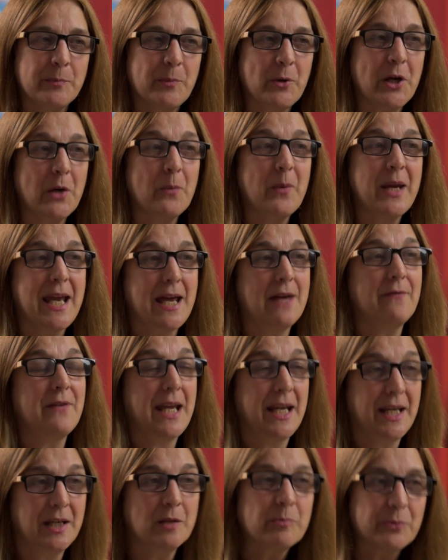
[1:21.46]
point, we
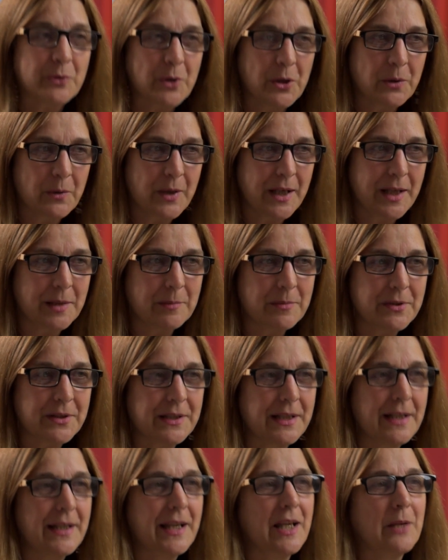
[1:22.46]
have eight
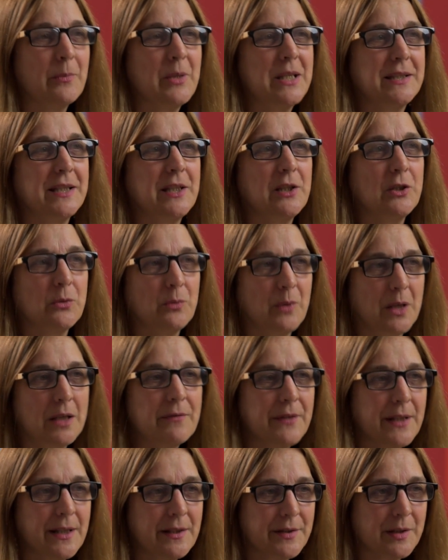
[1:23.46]
programs and we see
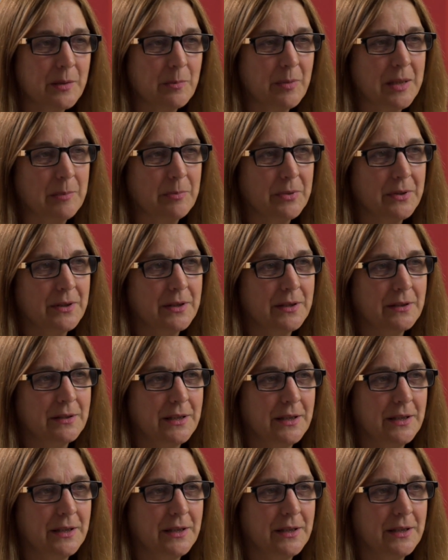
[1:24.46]
12,000 people a